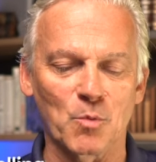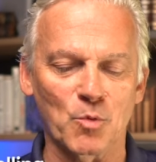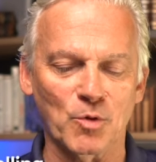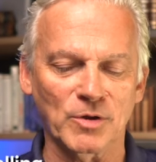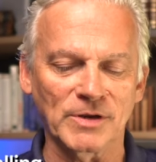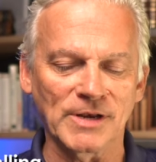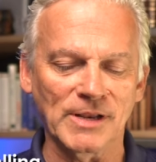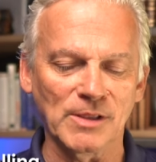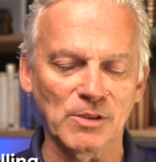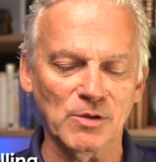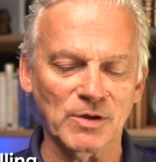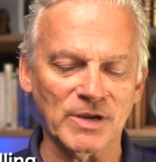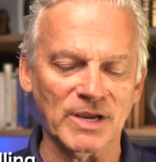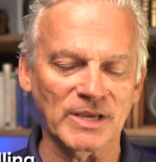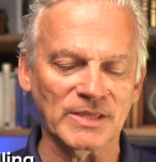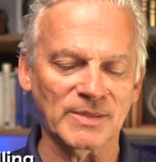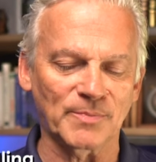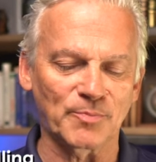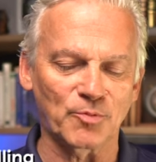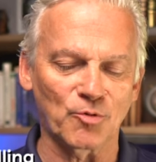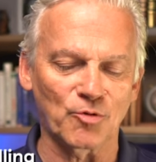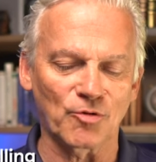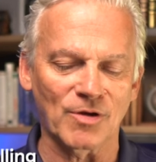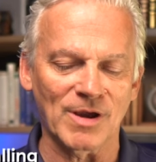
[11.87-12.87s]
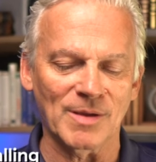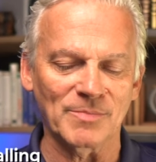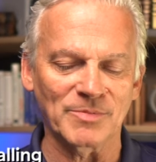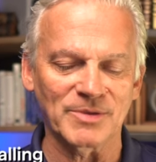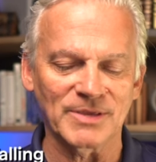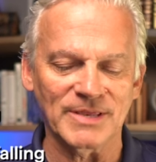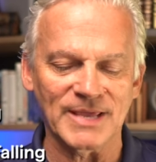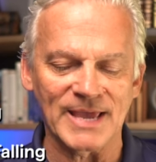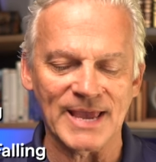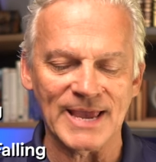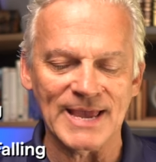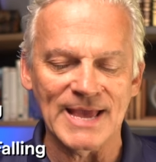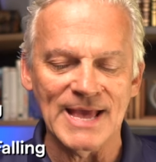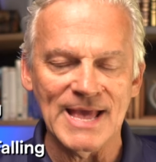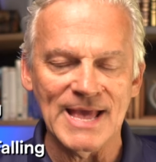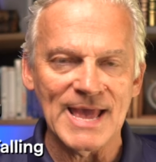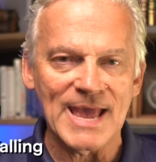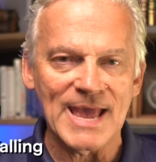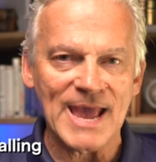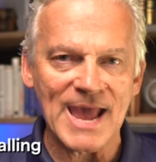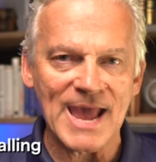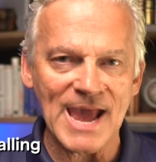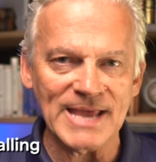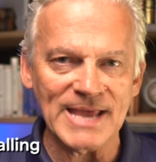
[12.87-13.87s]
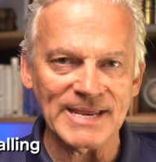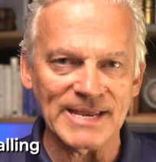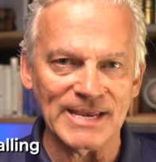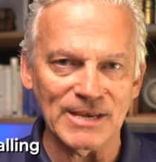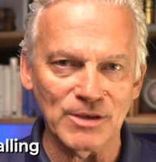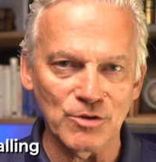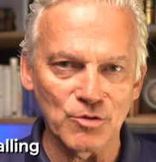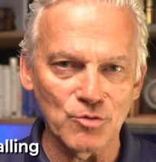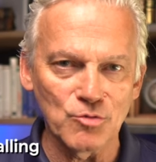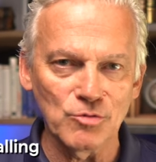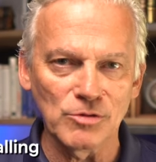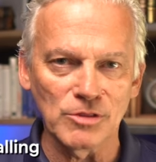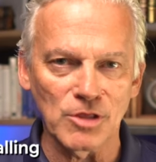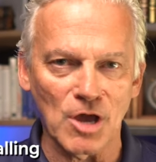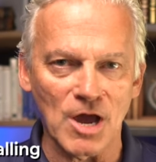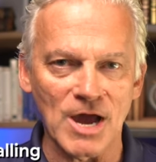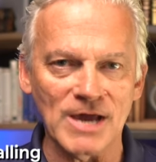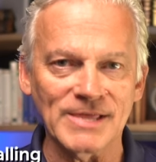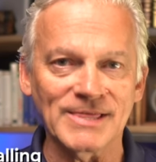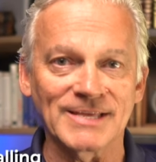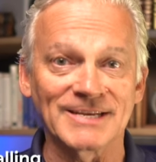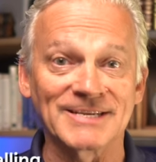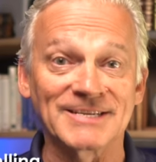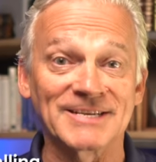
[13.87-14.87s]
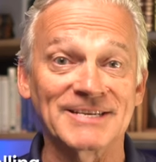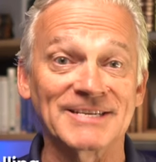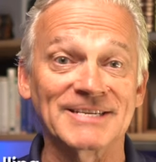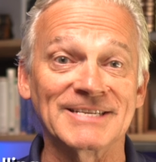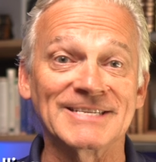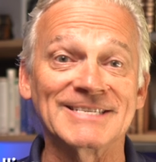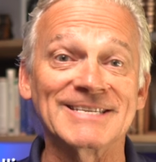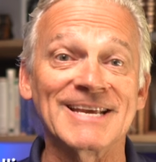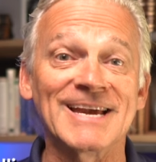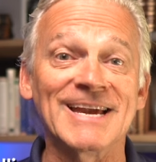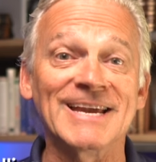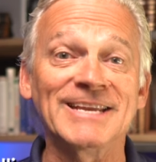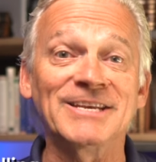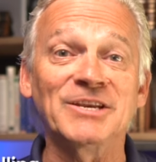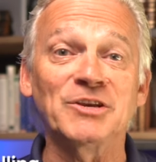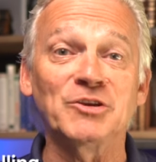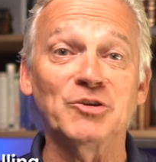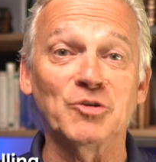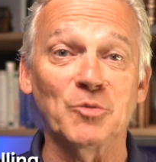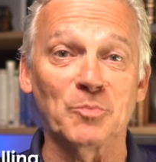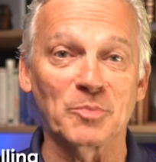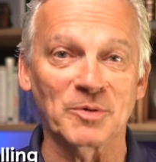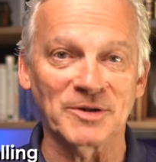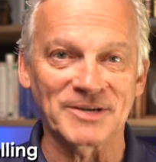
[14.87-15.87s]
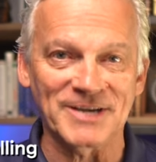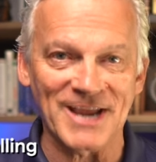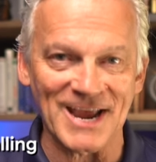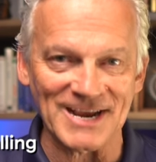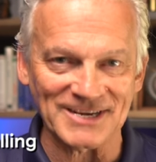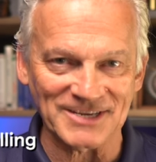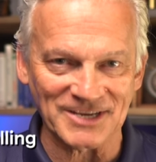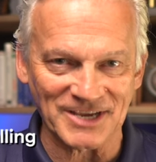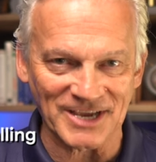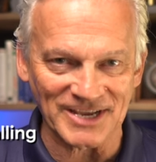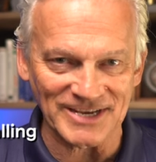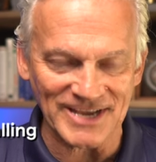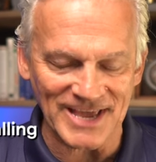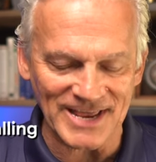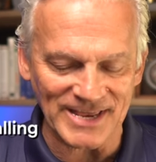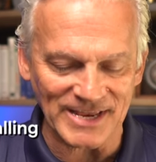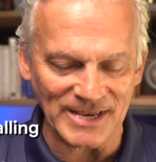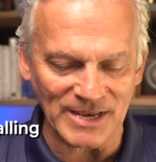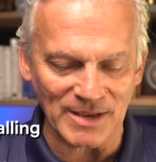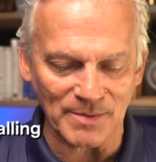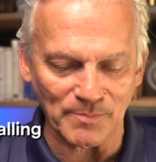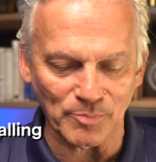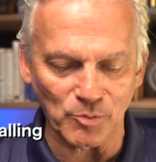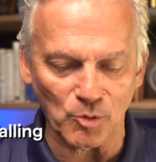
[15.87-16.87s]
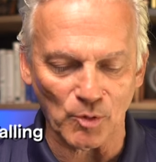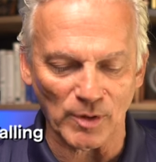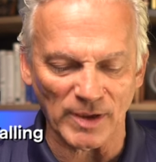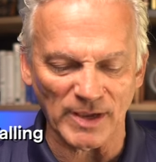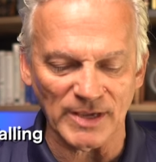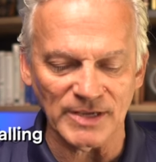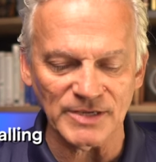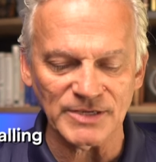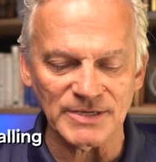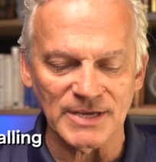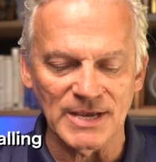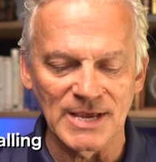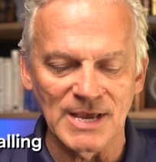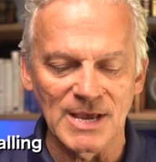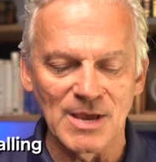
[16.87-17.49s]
We're going to look at the program today at a new law that is designed to protect Canadian employees.